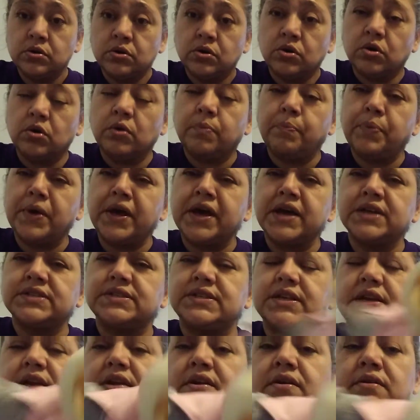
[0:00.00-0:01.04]
whole
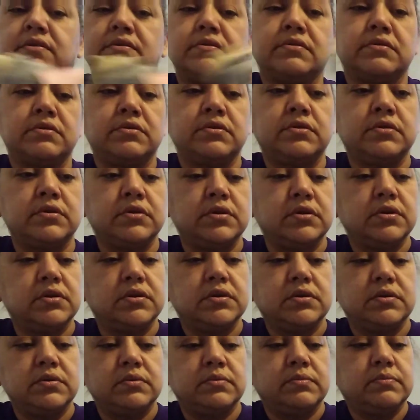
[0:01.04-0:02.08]
passy,
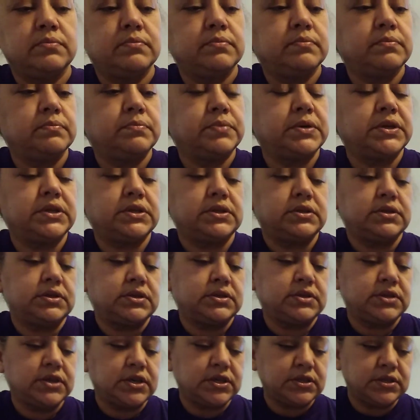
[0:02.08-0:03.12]
but
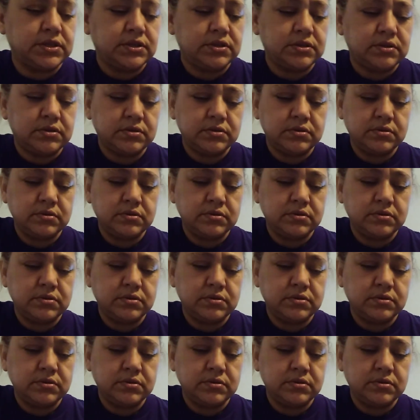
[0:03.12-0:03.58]
it doesn't.